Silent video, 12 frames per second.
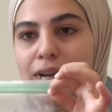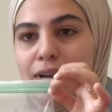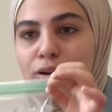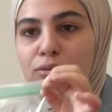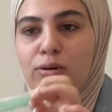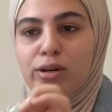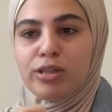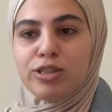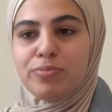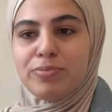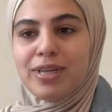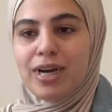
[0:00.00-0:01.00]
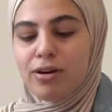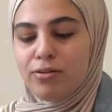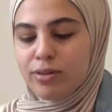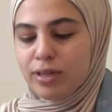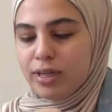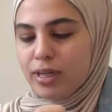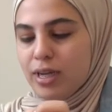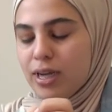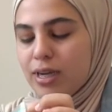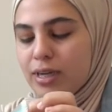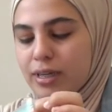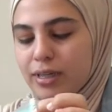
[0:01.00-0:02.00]
no water drips out.
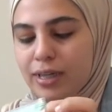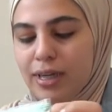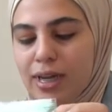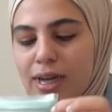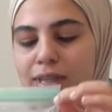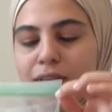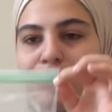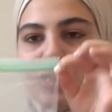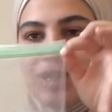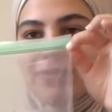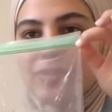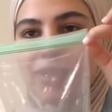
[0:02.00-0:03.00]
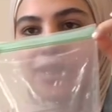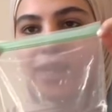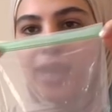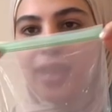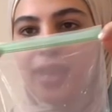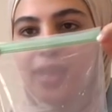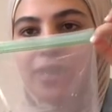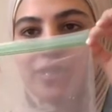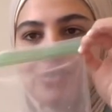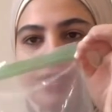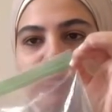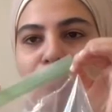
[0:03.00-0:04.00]
And then you should have something like
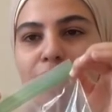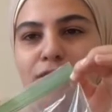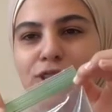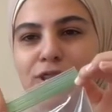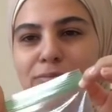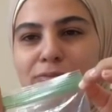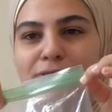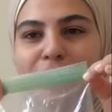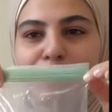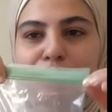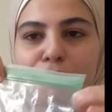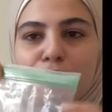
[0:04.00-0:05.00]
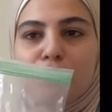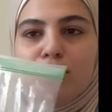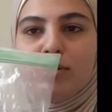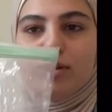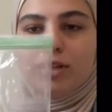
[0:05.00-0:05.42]
this. Your water shouldn't fill up the whole, it